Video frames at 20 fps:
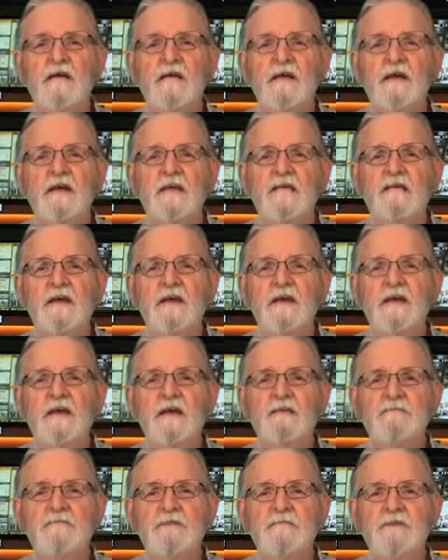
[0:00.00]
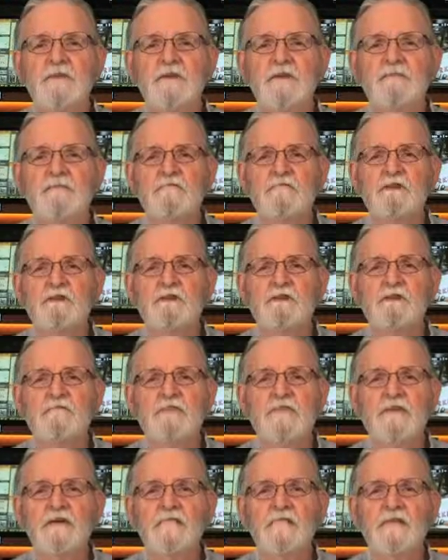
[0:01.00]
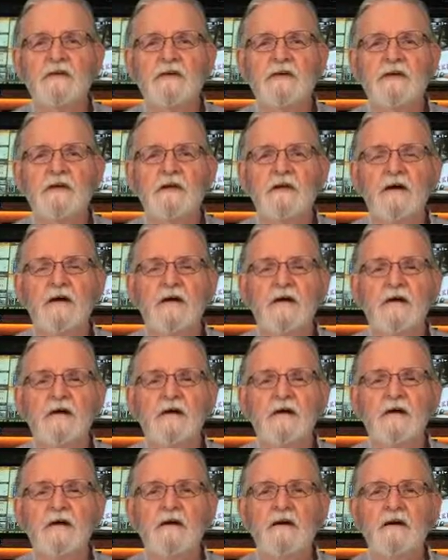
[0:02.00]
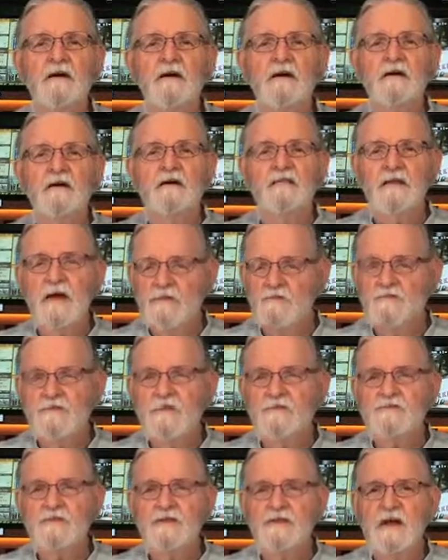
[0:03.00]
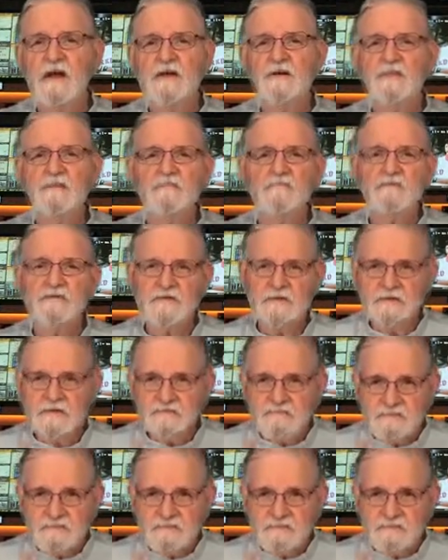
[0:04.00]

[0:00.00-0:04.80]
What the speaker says: late in the game that would have given them that first down that would